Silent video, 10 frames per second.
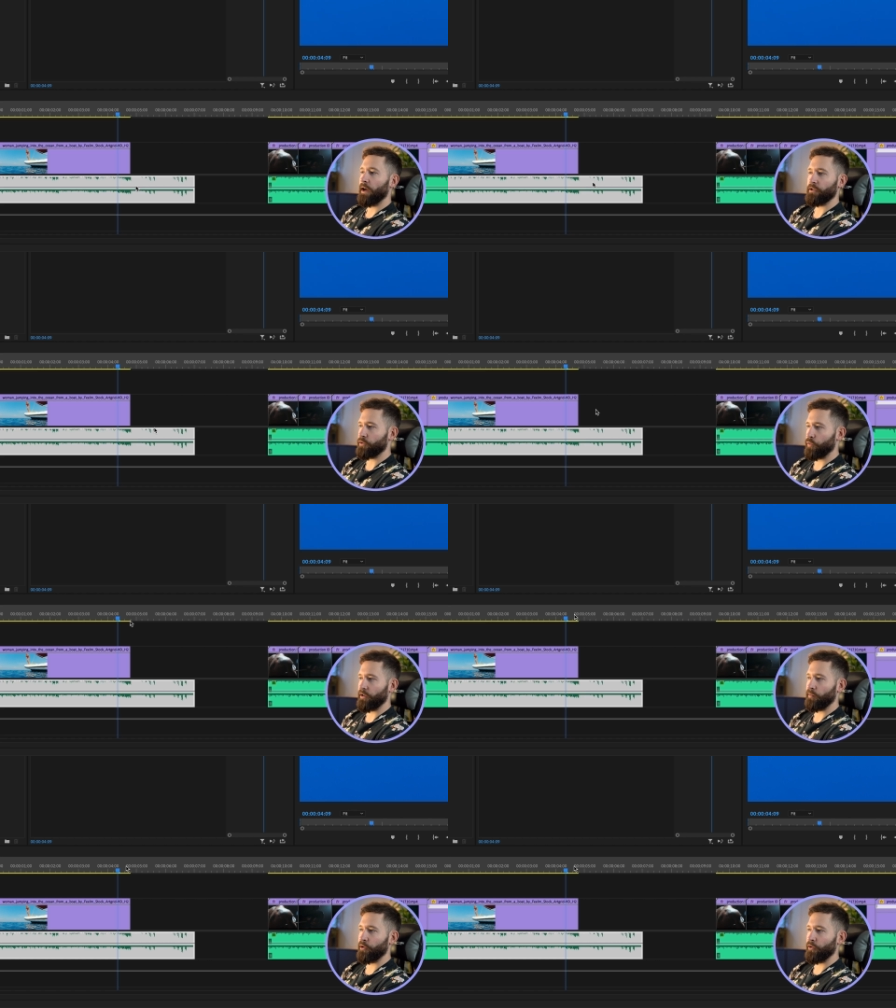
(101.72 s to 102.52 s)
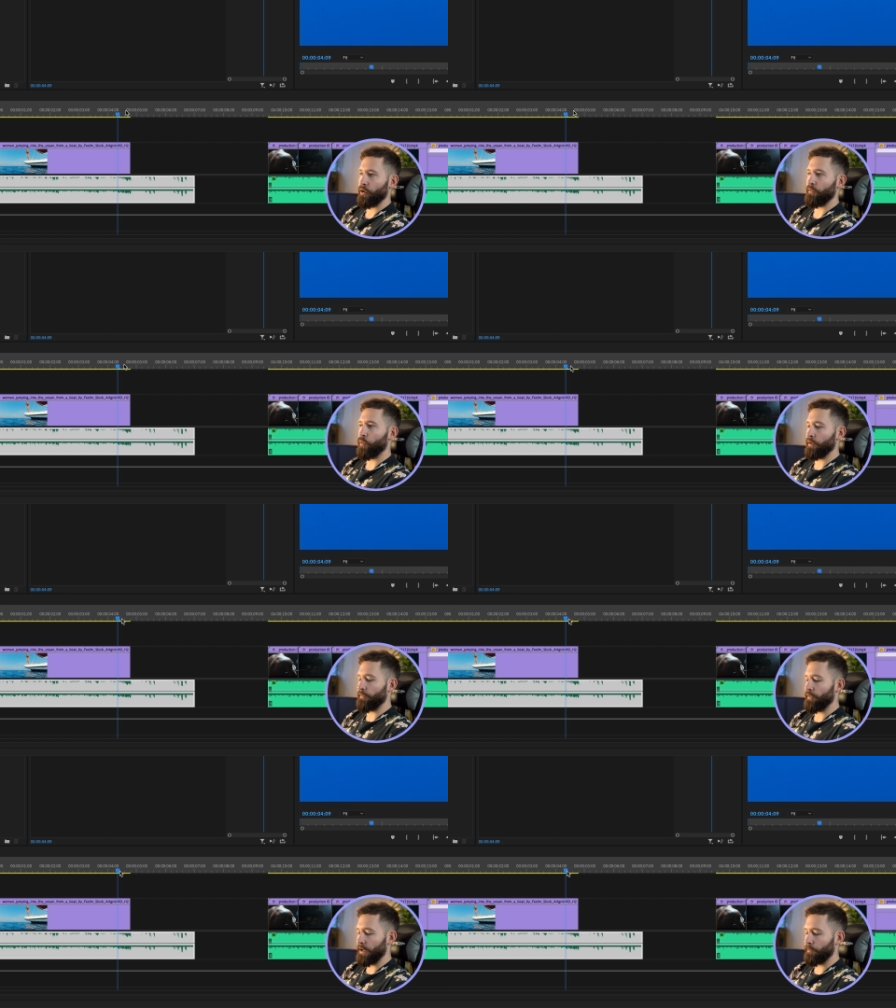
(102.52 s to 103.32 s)
I just want it to be done over one
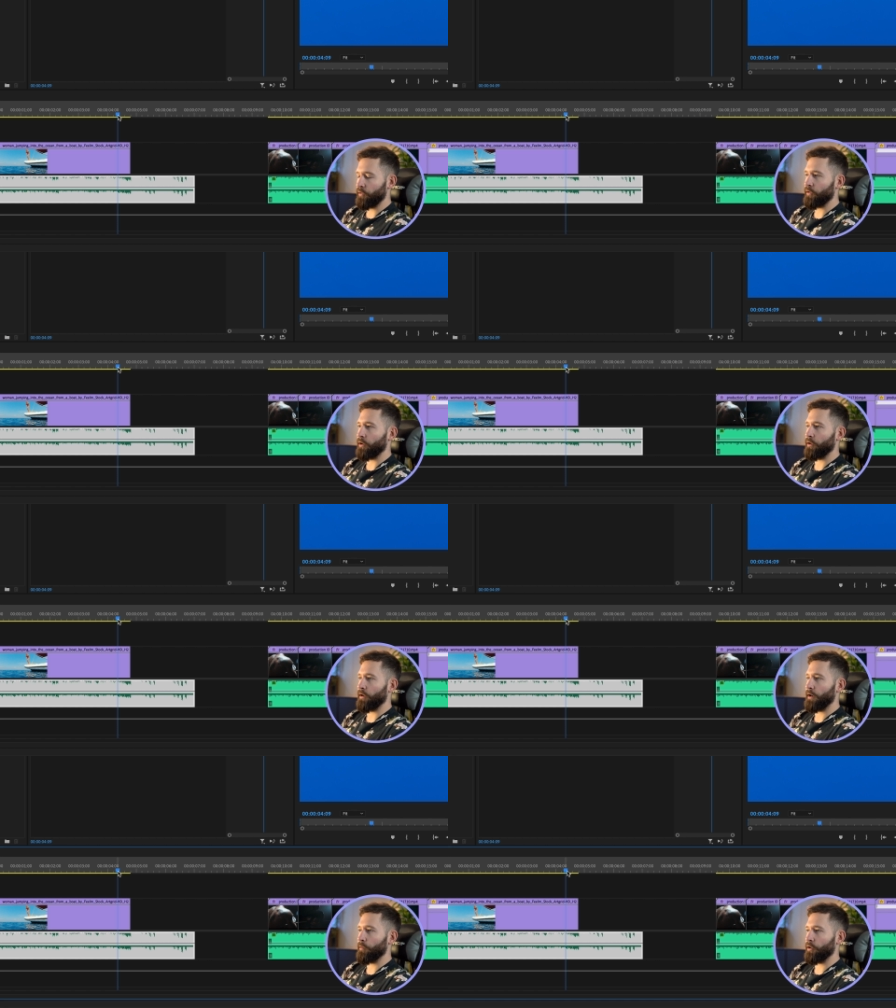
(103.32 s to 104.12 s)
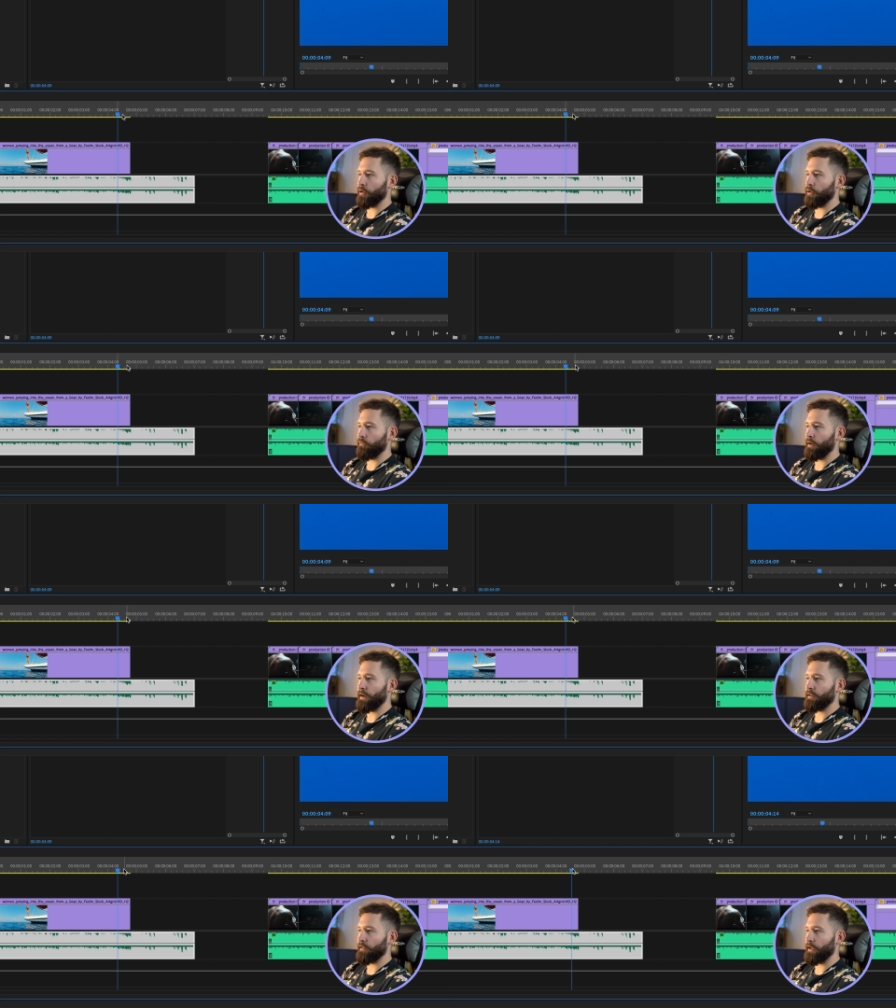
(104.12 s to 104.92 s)
frame, so I'm going to go
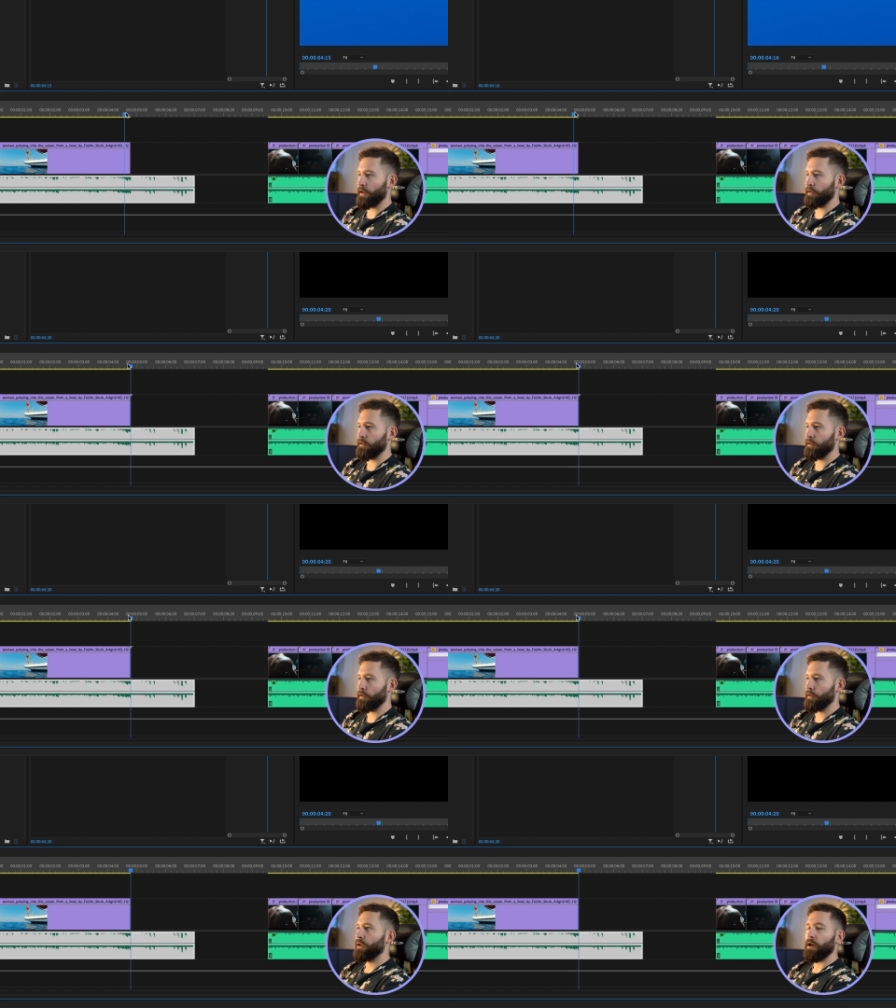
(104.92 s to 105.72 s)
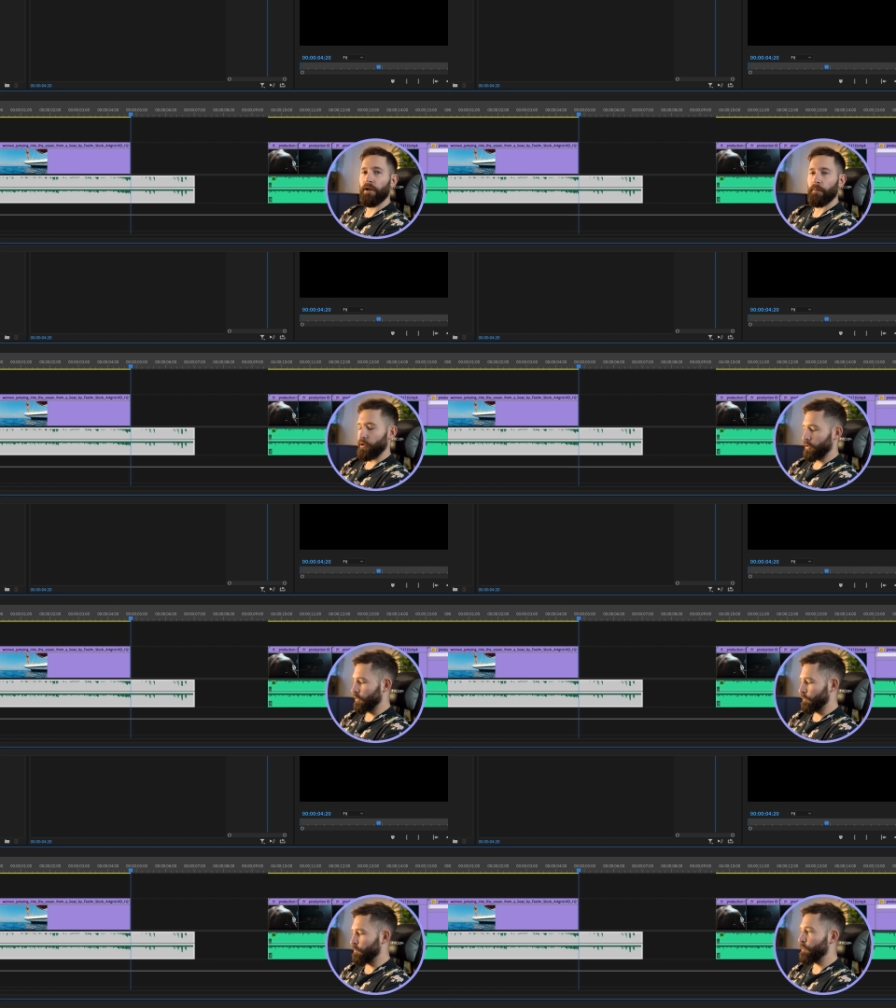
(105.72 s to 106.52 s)
right to the end and I'm going to
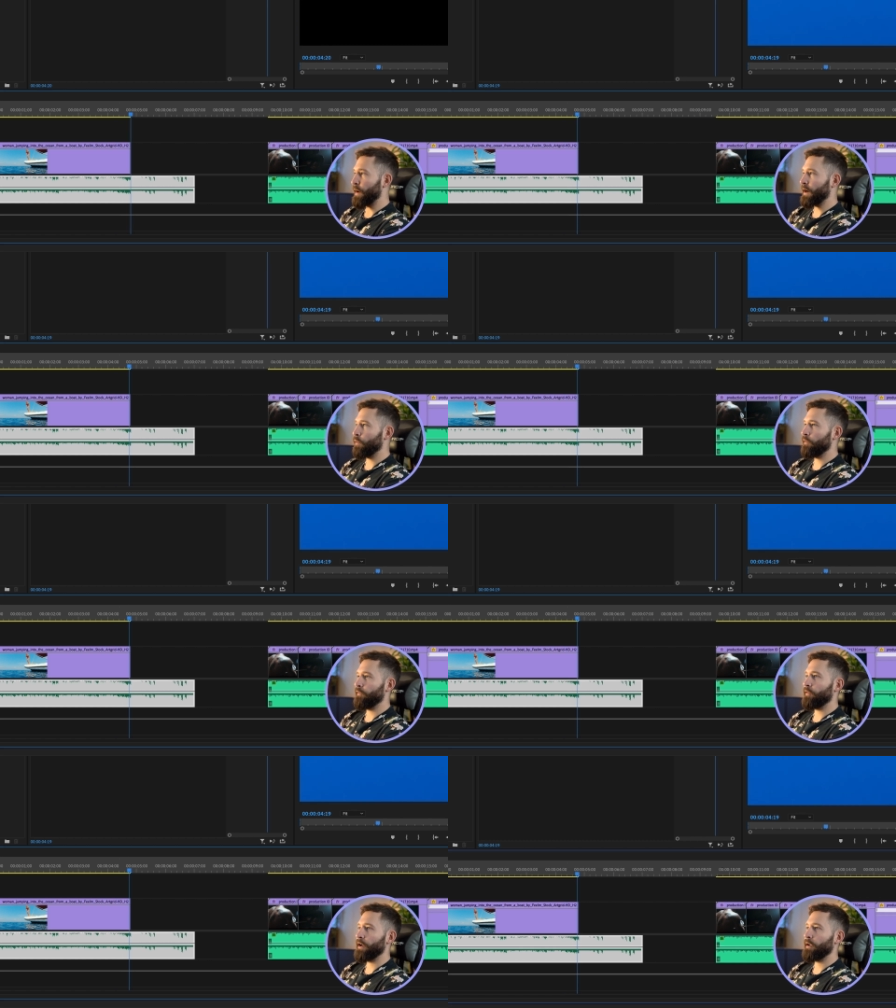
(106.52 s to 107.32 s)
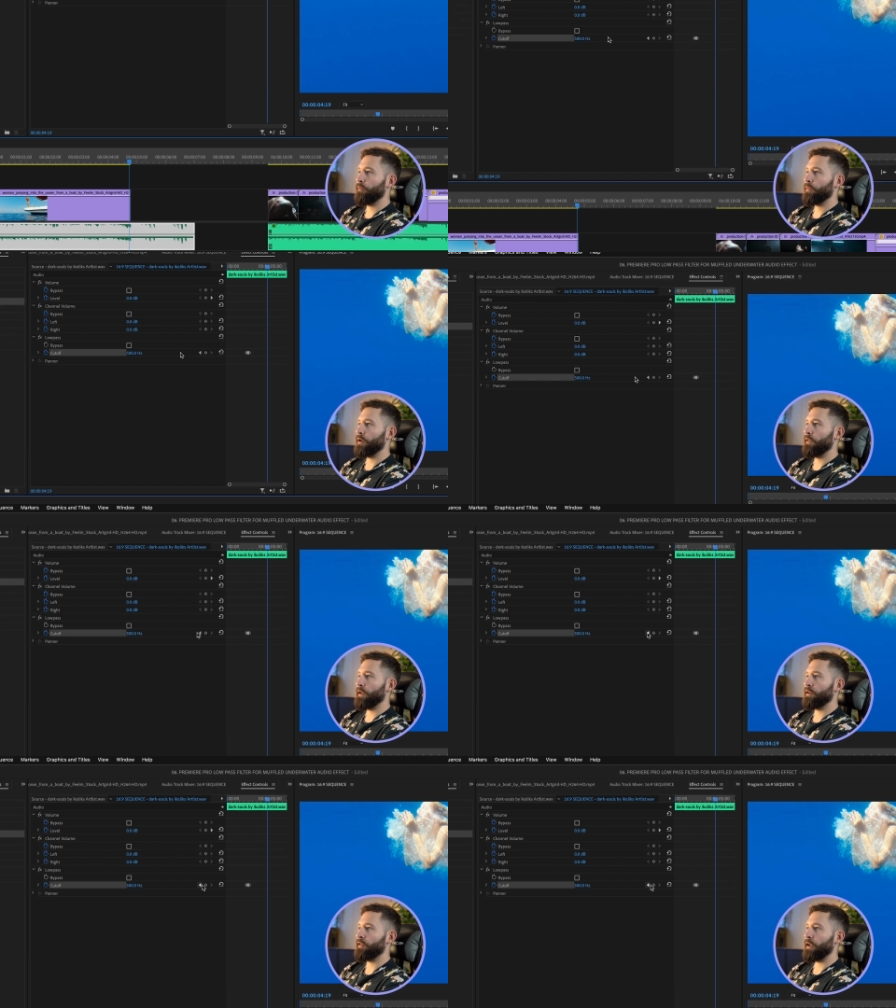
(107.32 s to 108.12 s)
come back one frame and
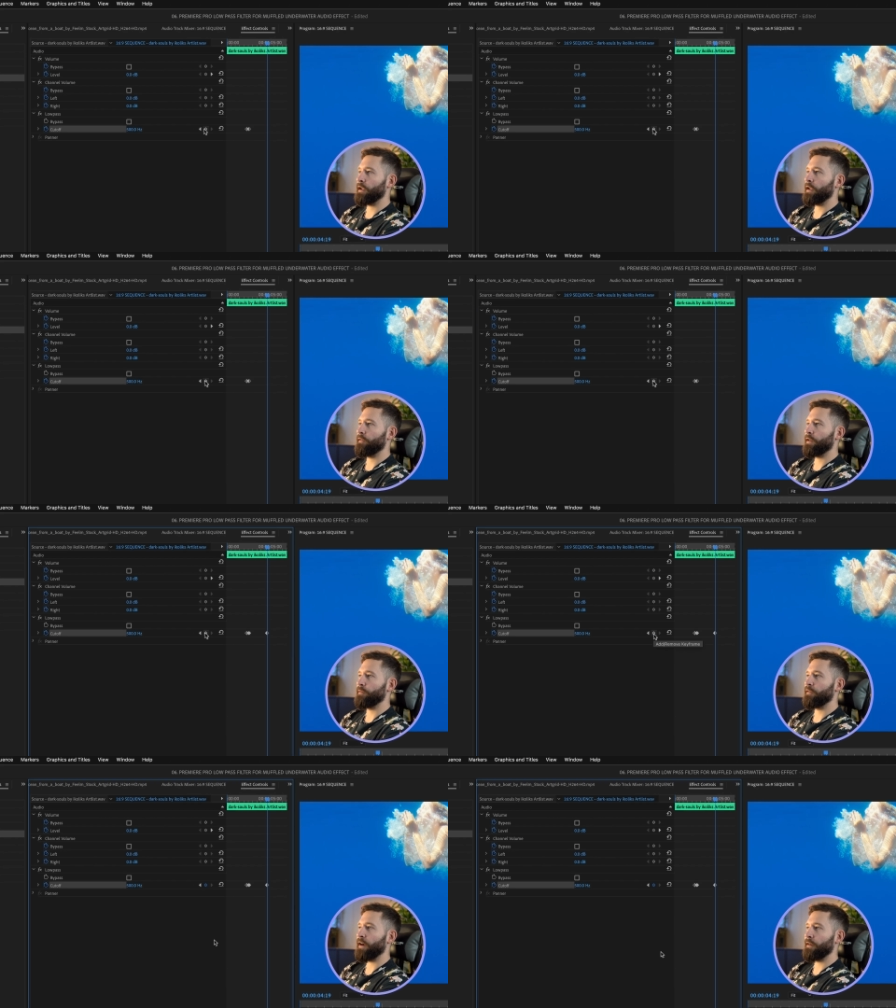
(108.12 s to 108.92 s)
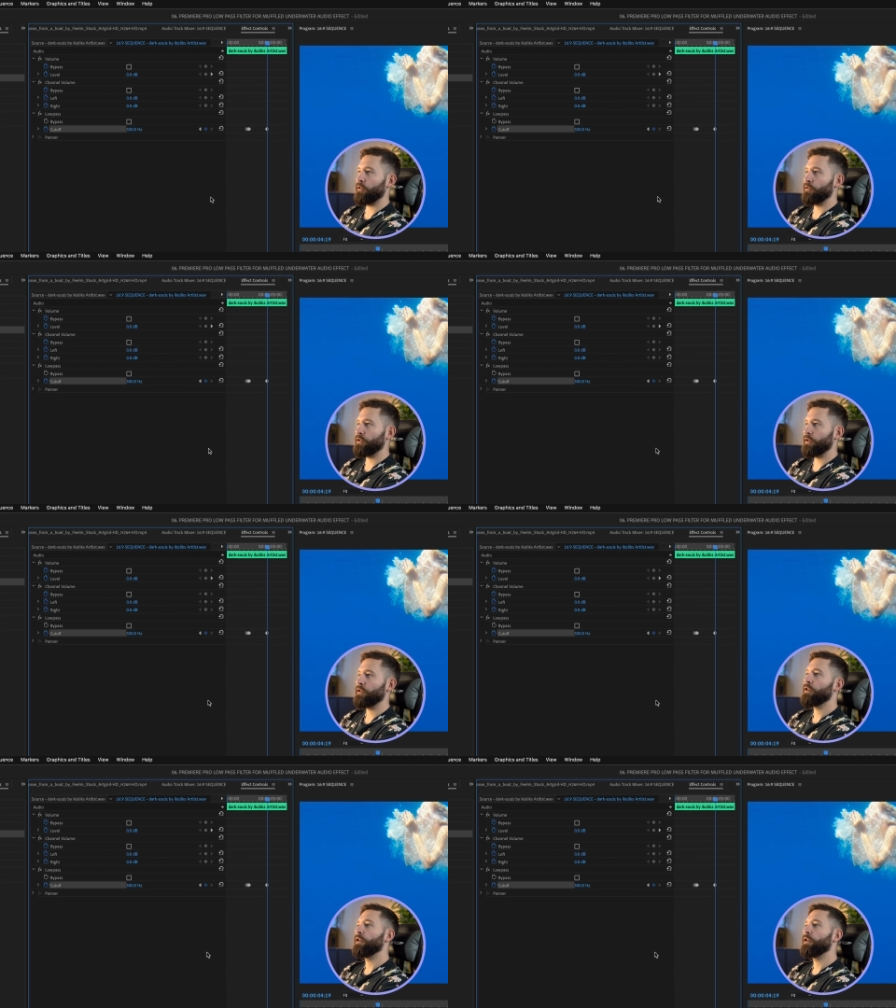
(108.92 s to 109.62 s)
then set a keyframe for five hundred,